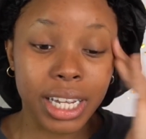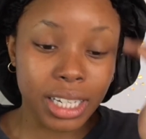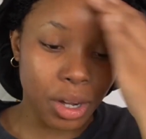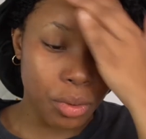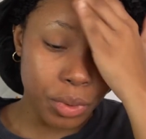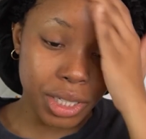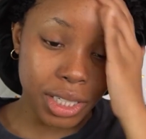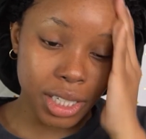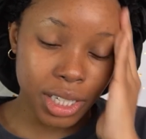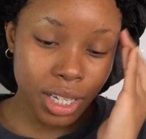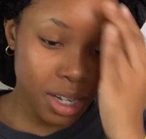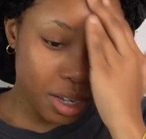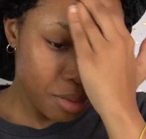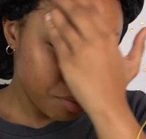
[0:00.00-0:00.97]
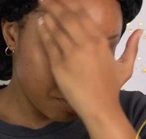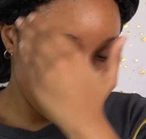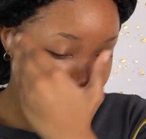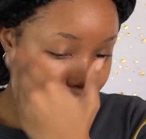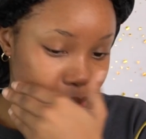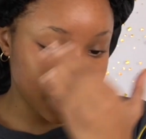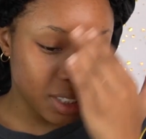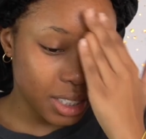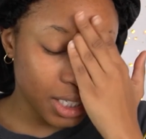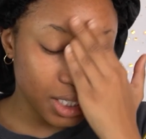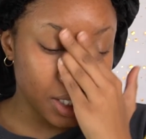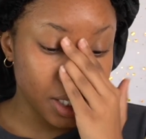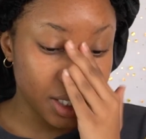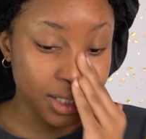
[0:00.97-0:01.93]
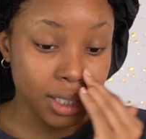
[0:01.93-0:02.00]
that word, but my skin
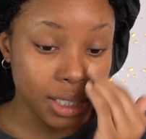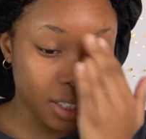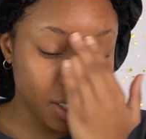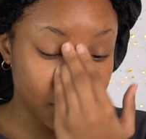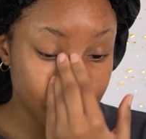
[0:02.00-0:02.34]
does look